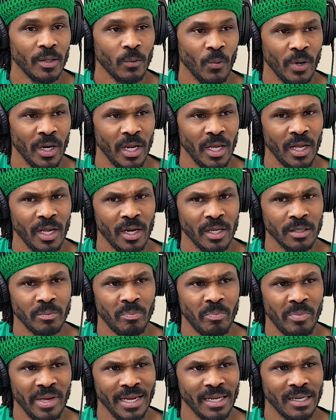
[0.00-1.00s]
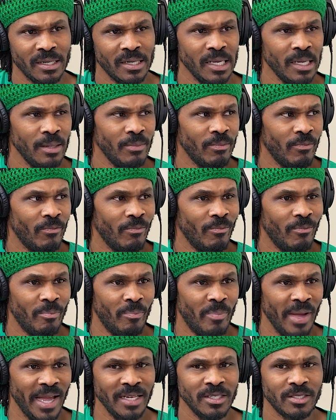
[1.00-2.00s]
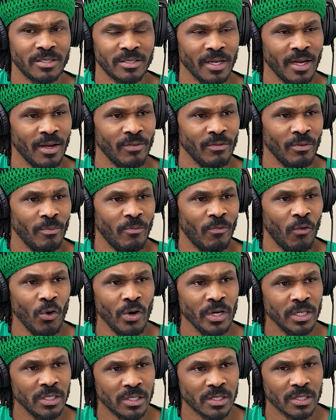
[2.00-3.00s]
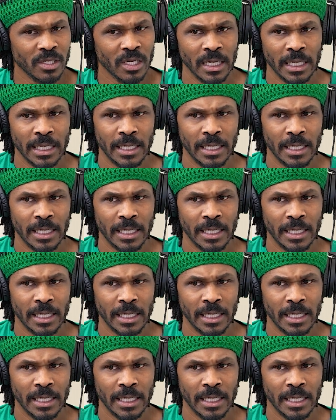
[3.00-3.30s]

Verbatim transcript: When they hear this big, deep bass of a voice,